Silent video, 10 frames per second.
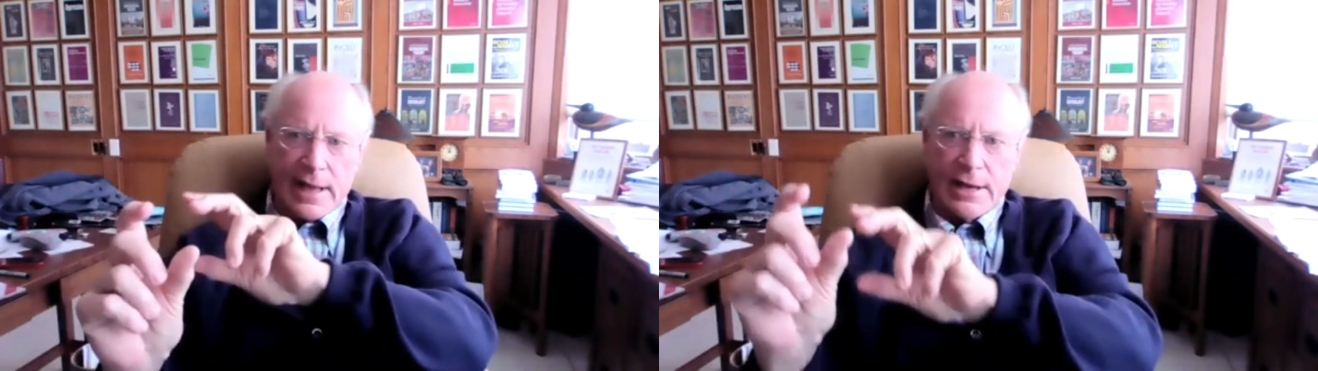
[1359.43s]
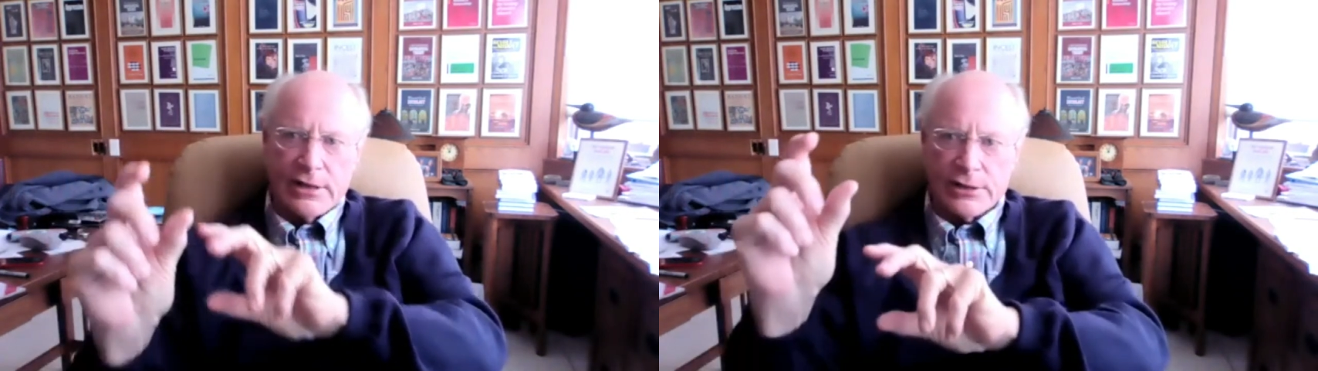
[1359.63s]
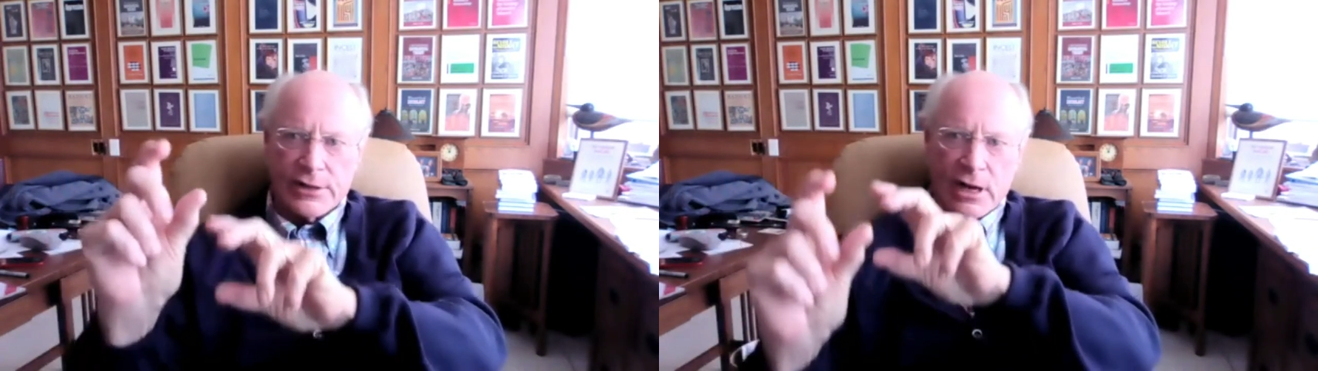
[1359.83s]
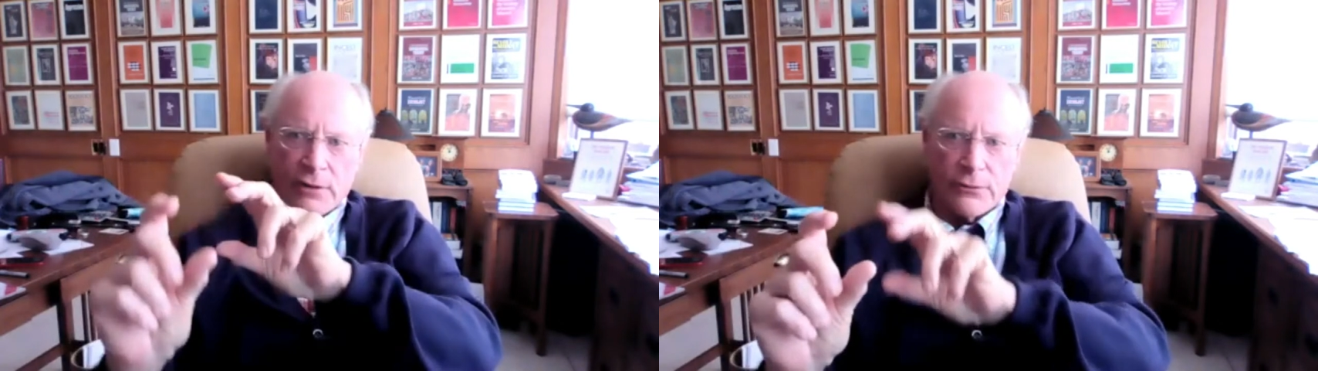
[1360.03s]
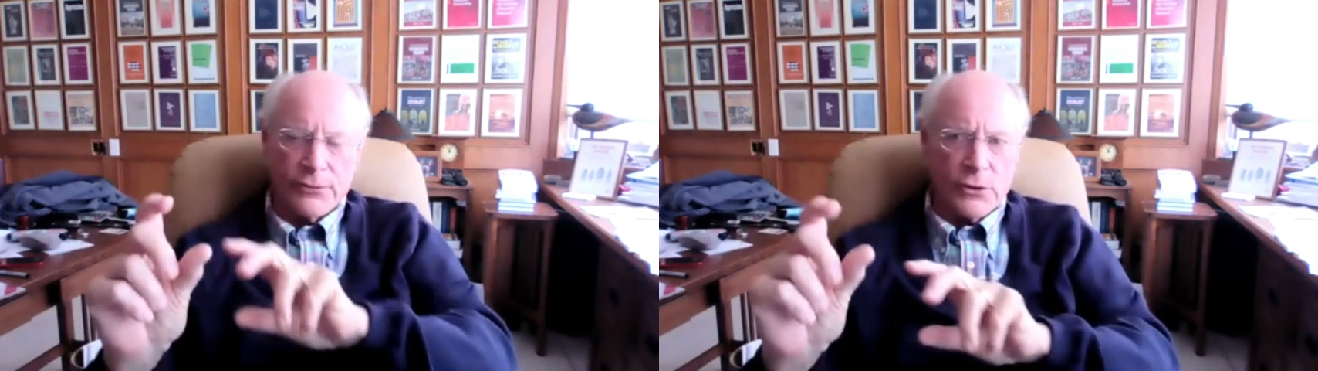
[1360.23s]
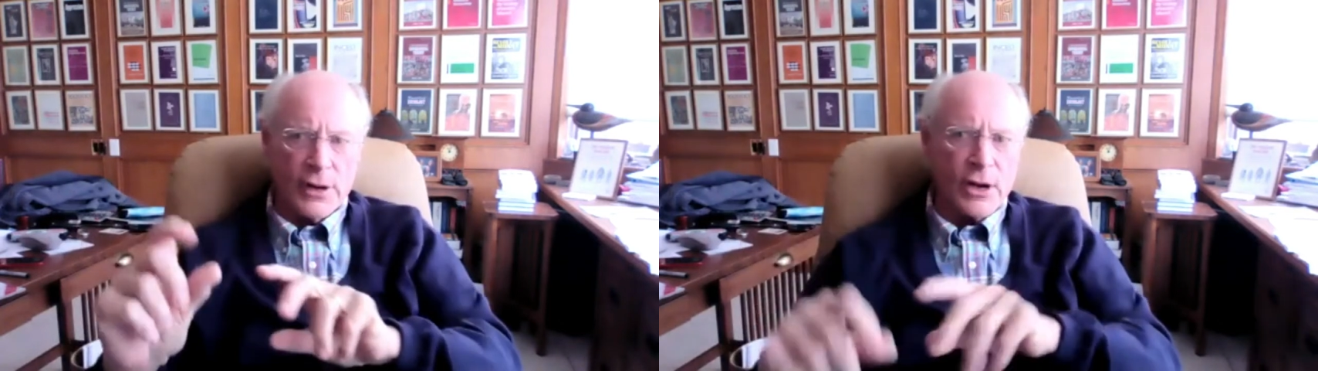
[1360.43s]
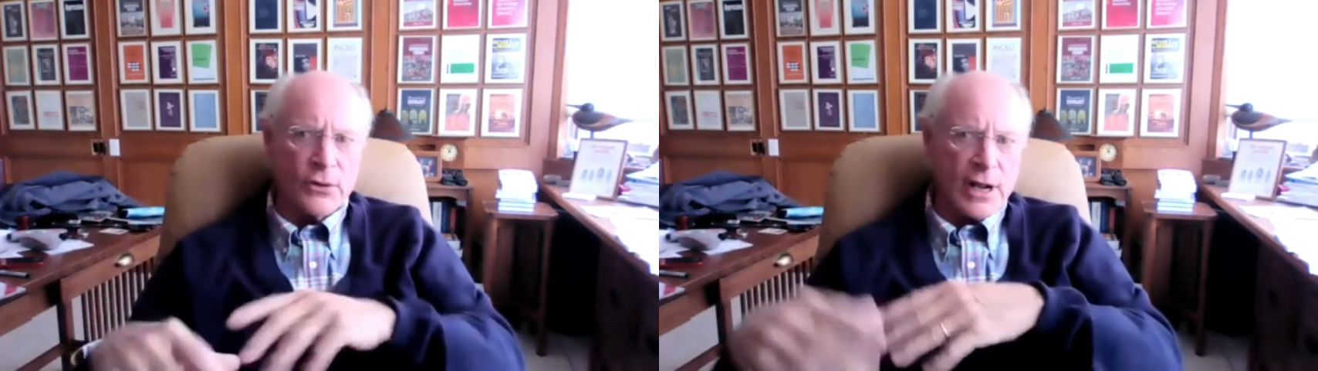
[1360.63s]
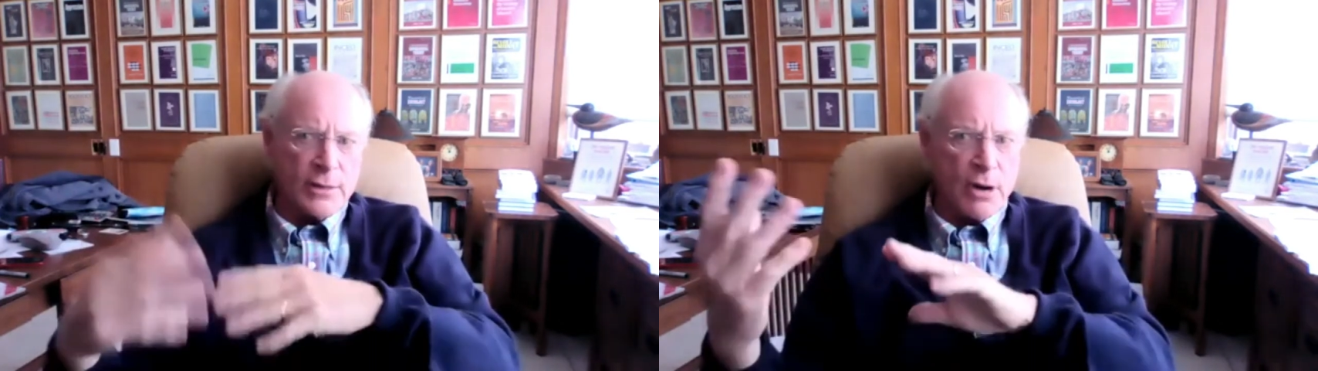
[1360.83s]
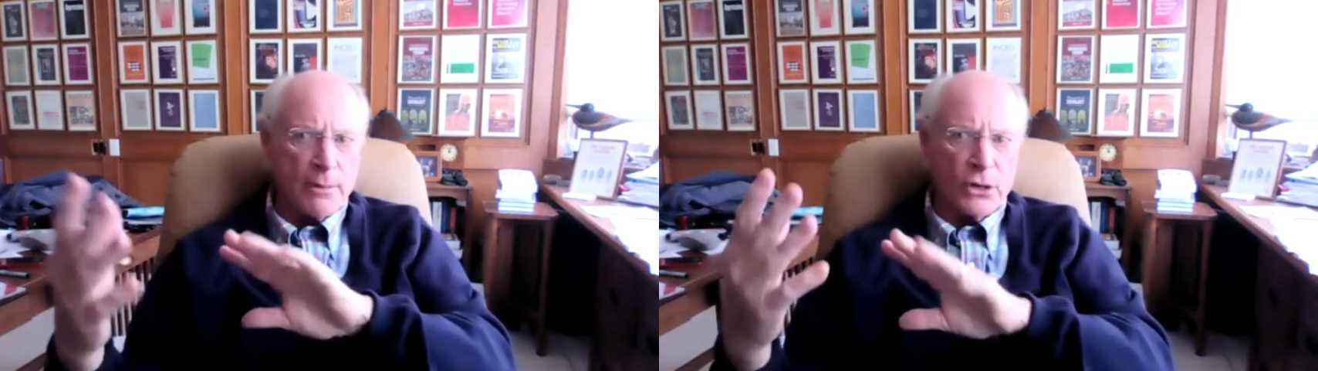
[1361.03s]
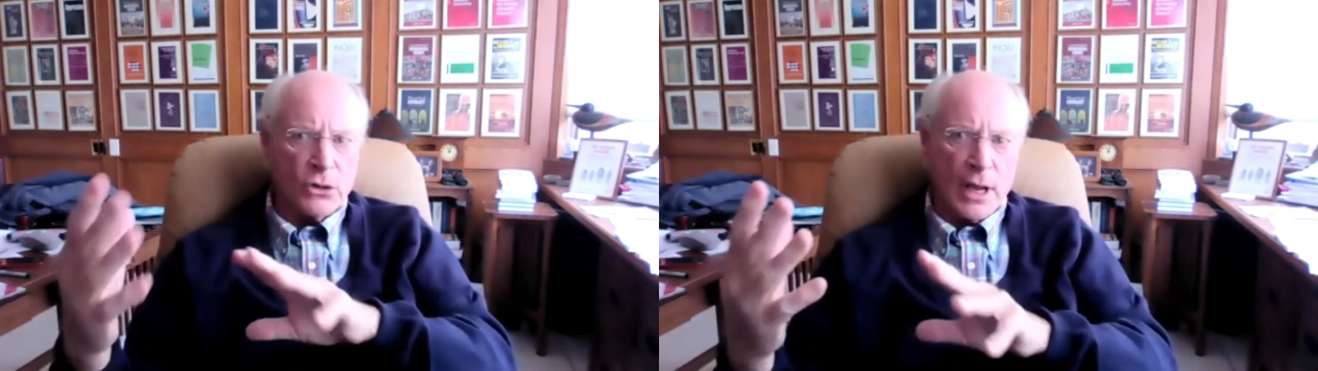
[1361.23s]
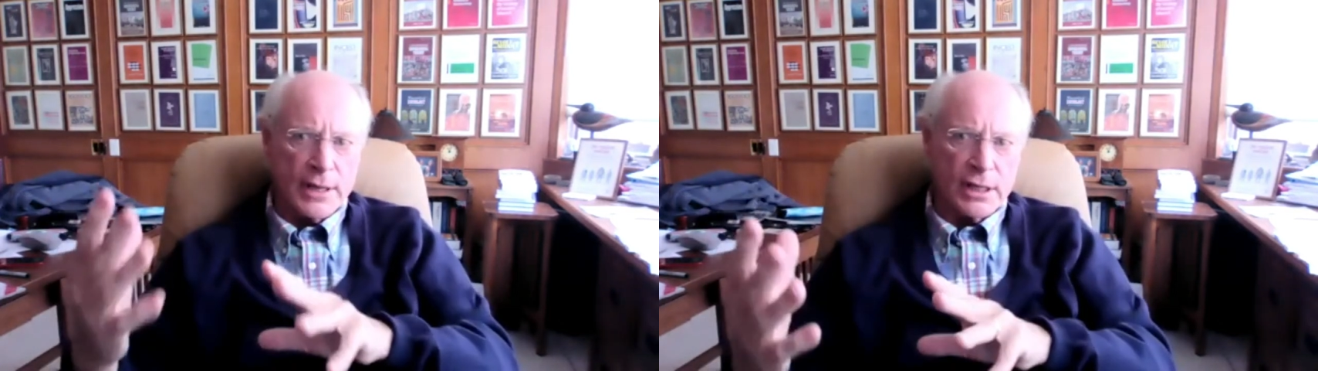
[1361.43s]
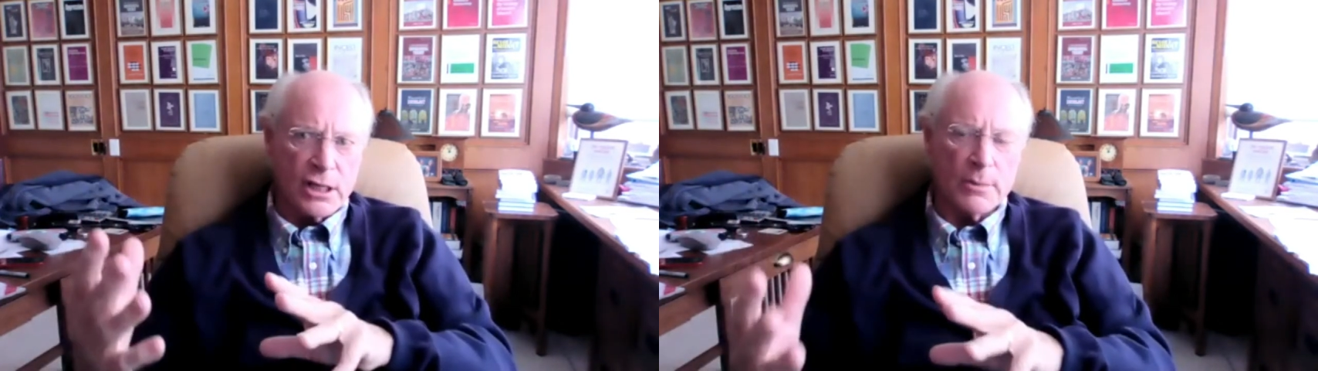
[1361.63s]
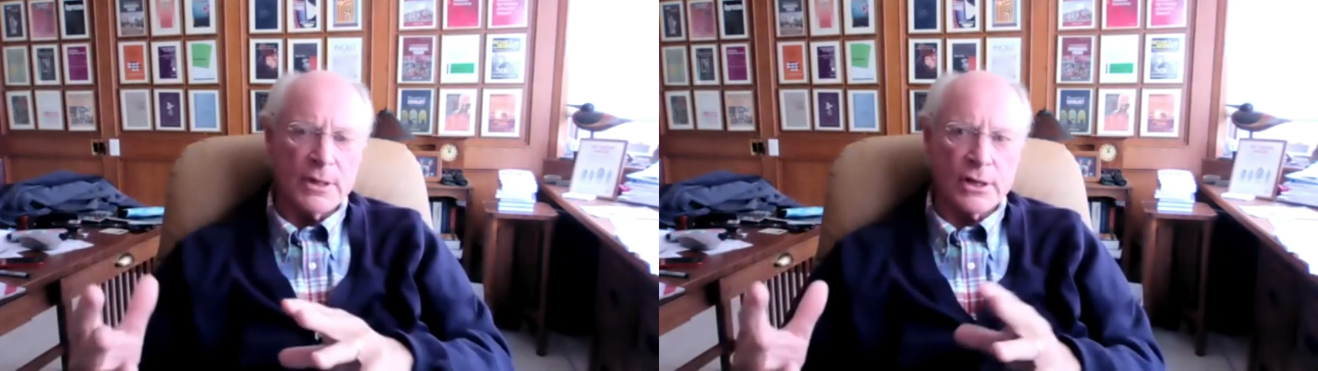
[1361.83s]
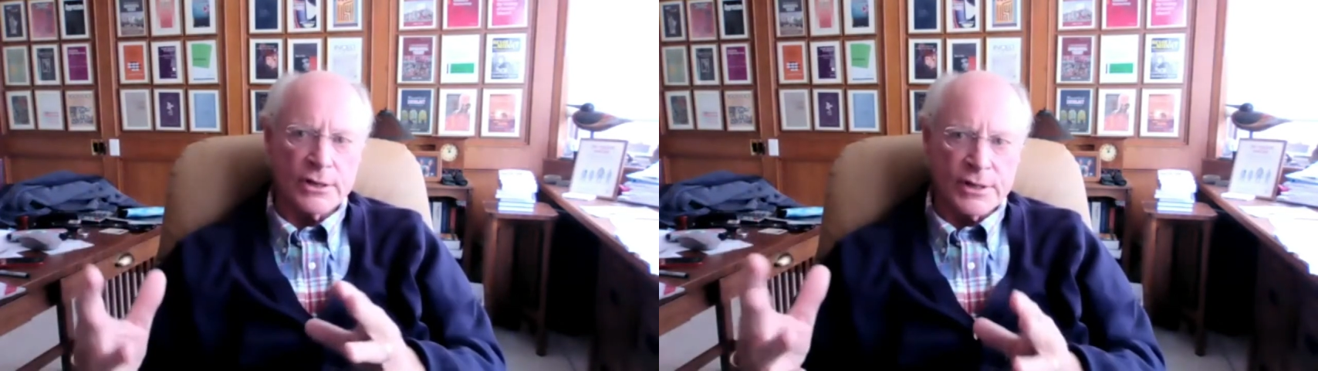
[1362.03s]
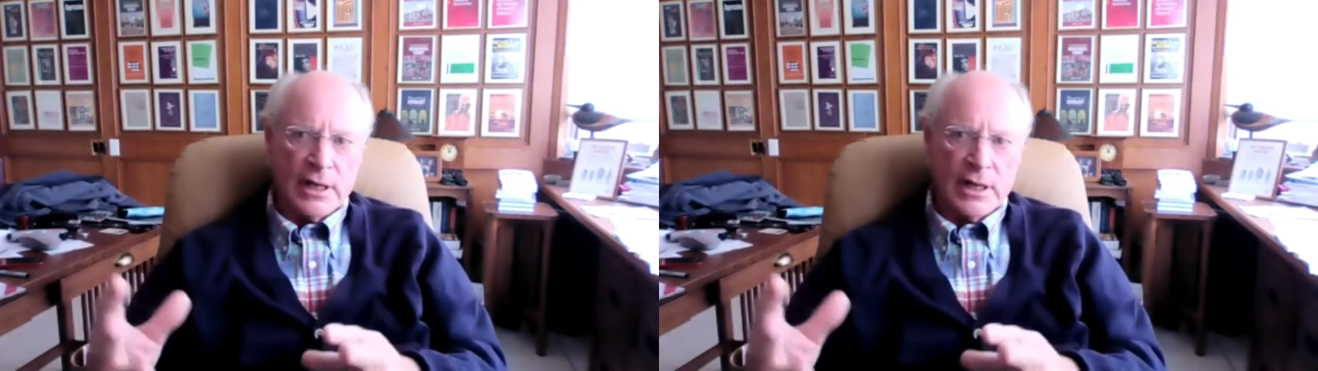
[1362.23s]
ancient center for fear and anger. That's probably a good idea because